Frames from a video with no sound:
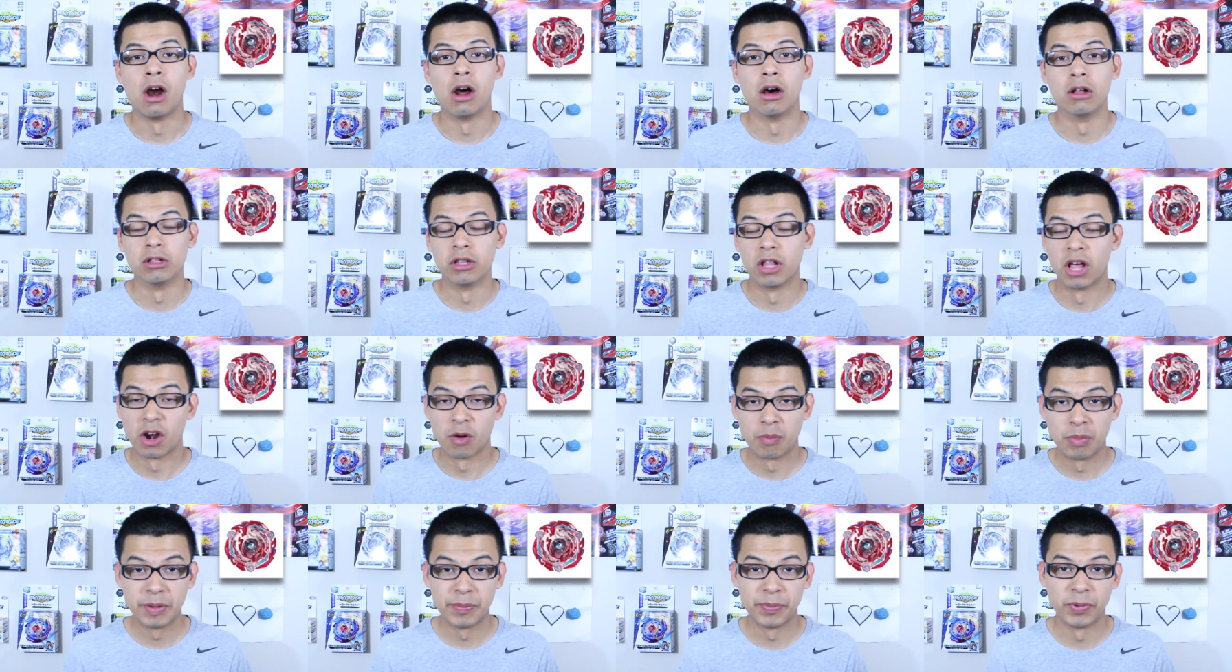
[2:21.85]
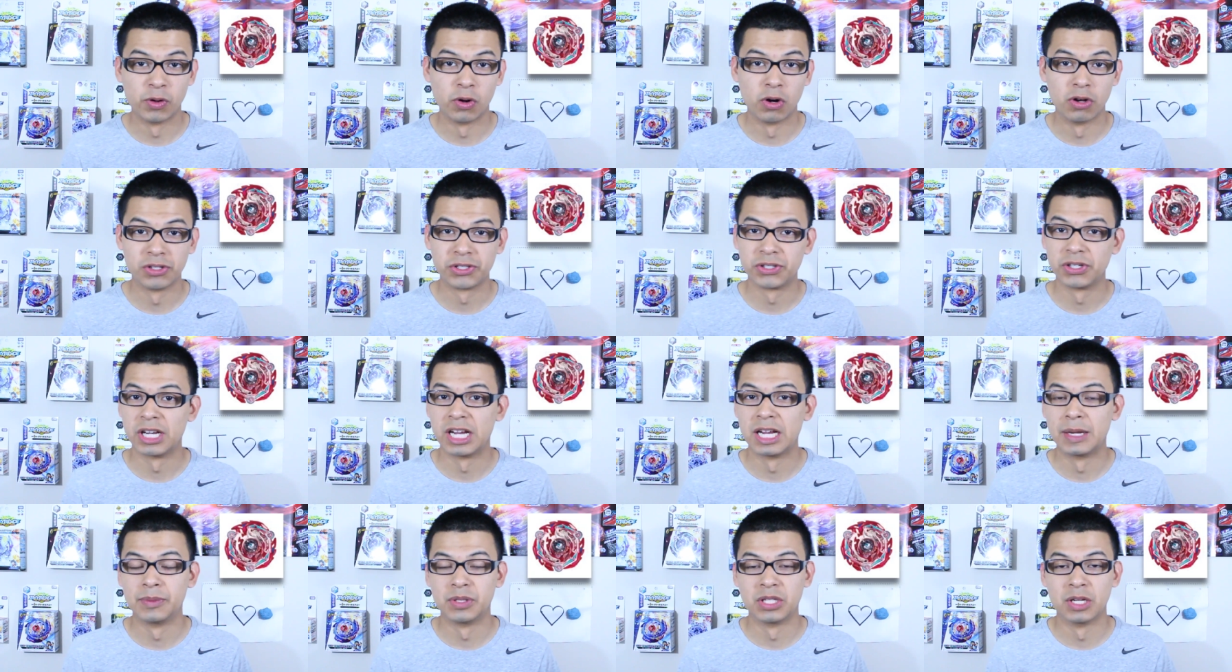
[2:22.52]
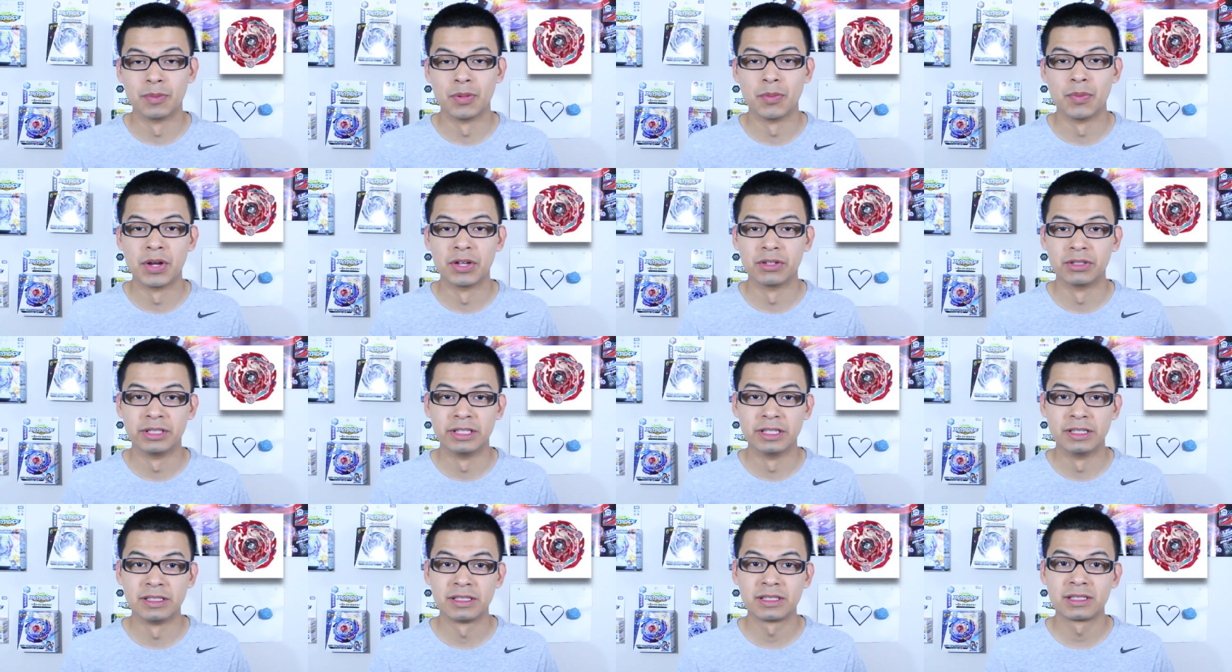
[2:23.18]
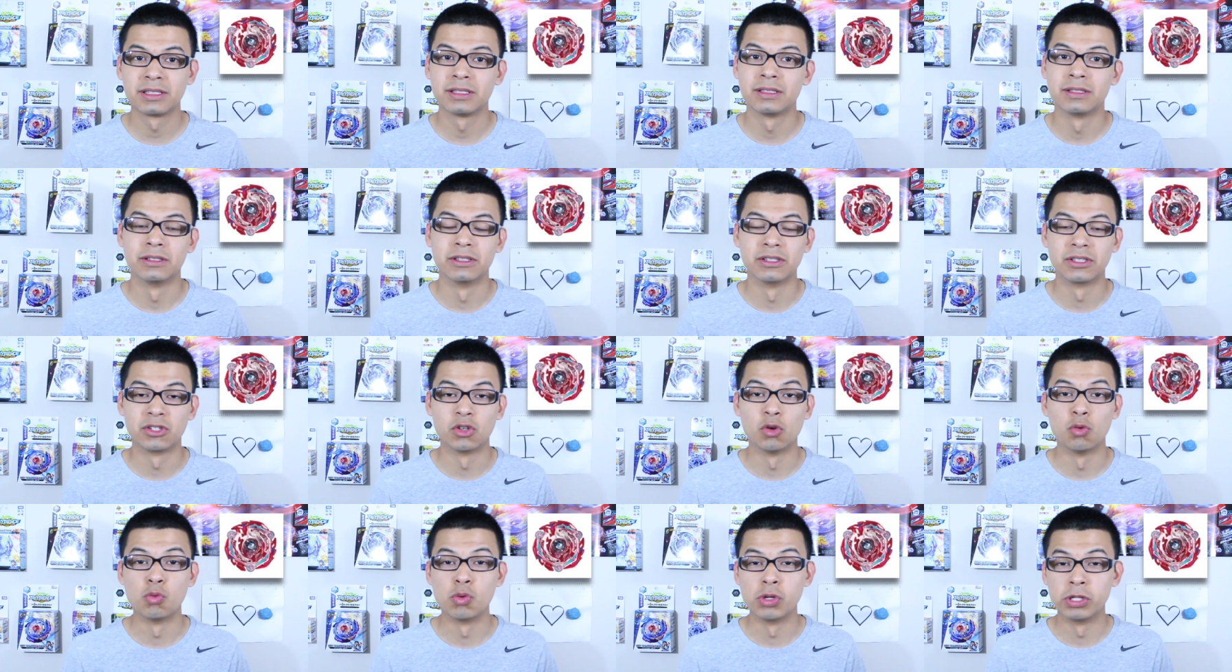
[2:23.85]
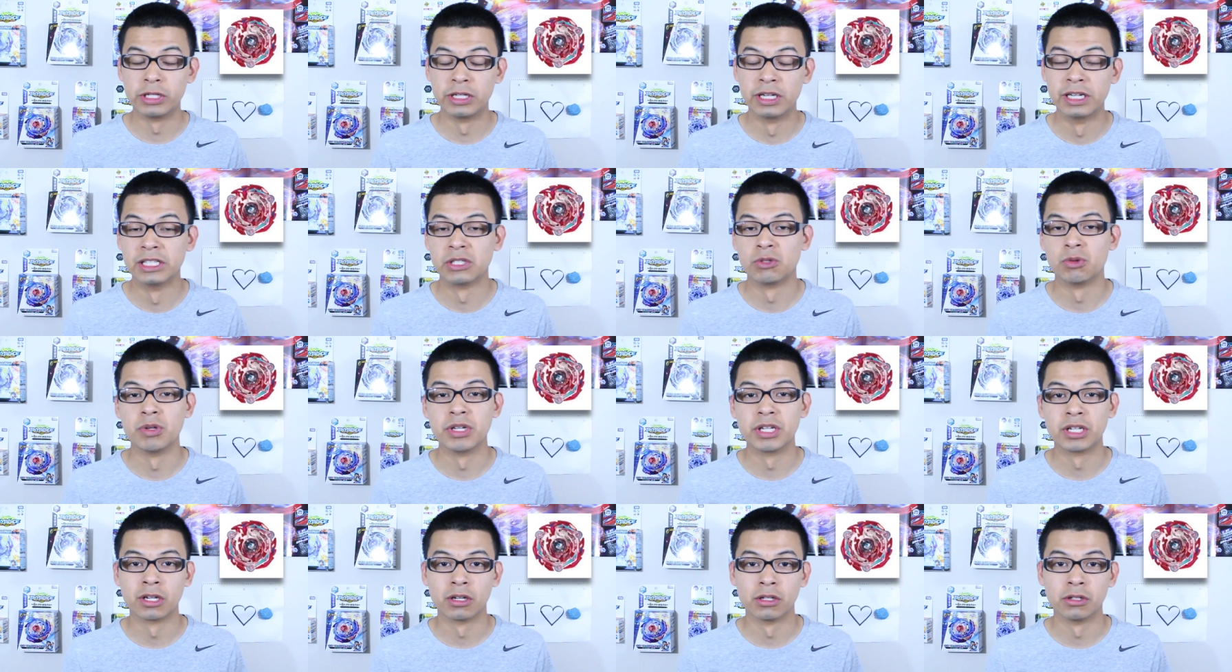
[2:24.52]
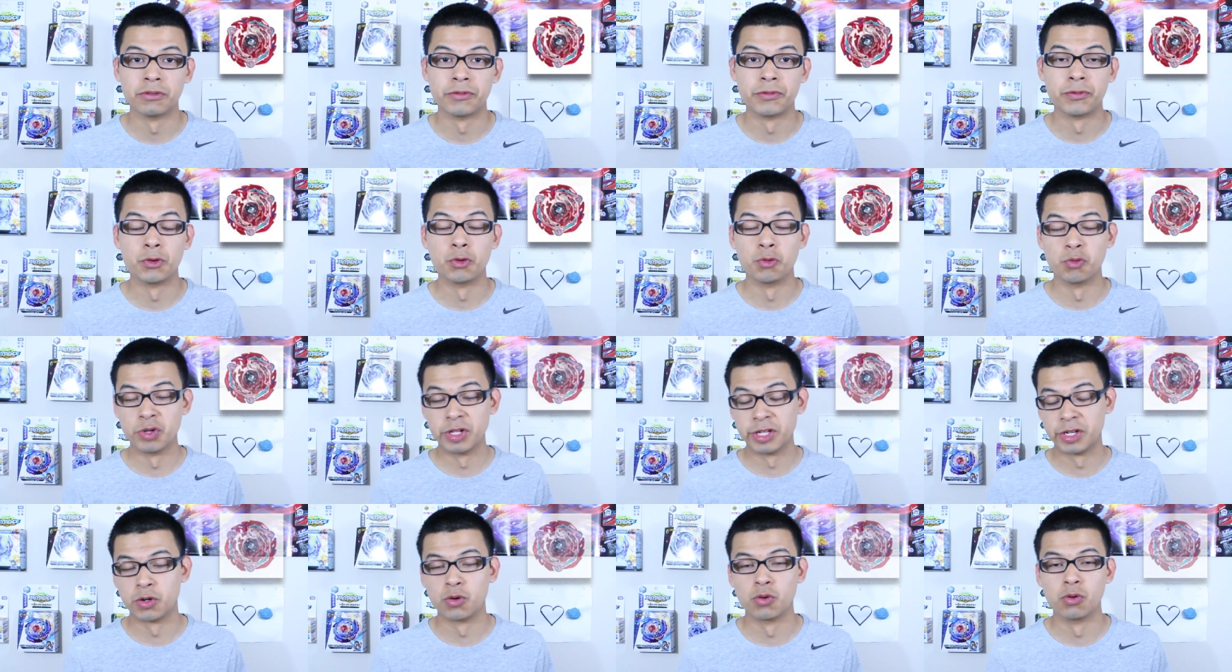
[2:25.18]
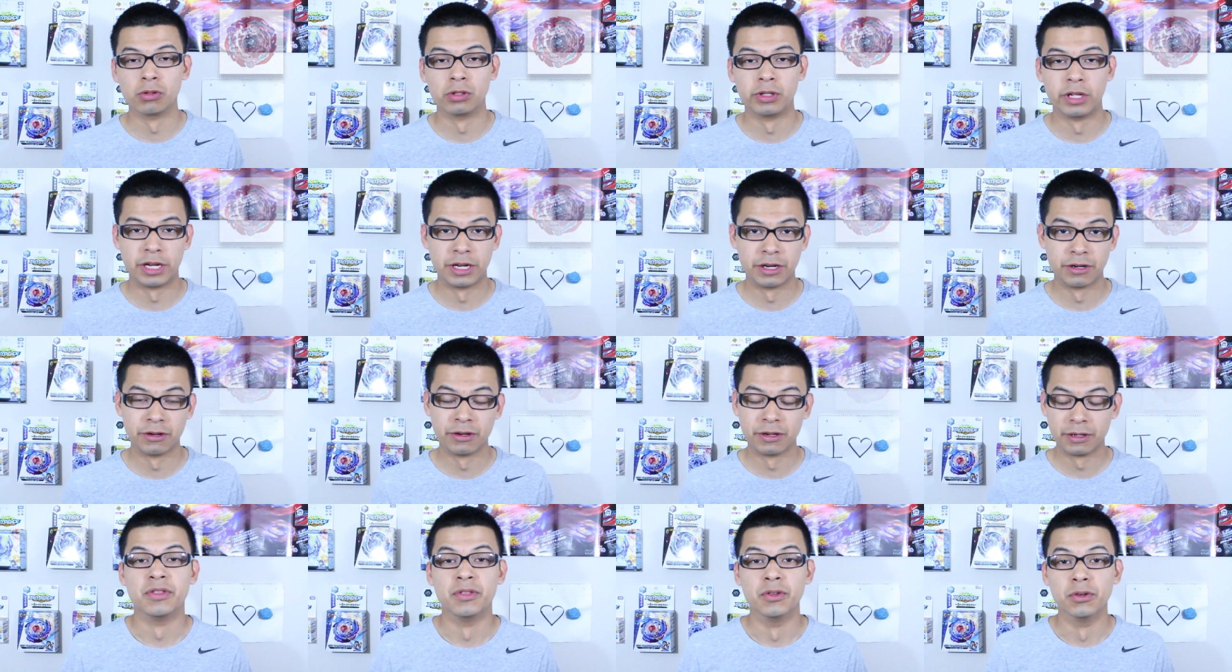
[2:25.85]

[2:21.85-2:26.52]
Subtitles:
A lot of people are also hyped up about this. Just a really nice recolor for a really cool layer.